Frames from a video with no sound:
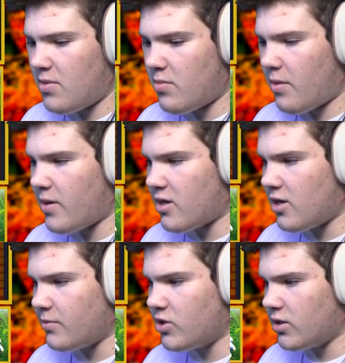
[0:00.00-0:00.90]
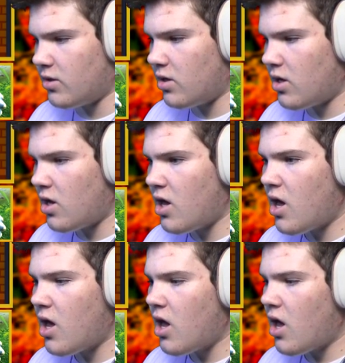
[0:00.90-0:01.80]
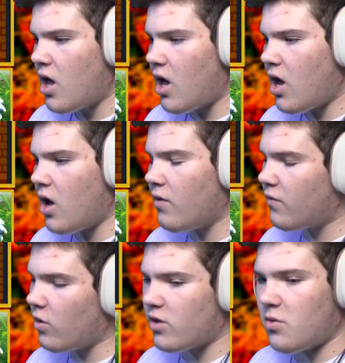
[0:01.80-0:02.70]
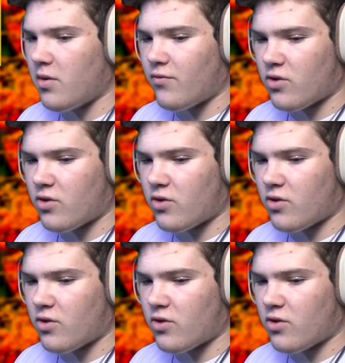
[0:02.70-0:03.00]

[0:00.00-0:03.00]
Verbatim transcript: be my best option. Oh, of course you went for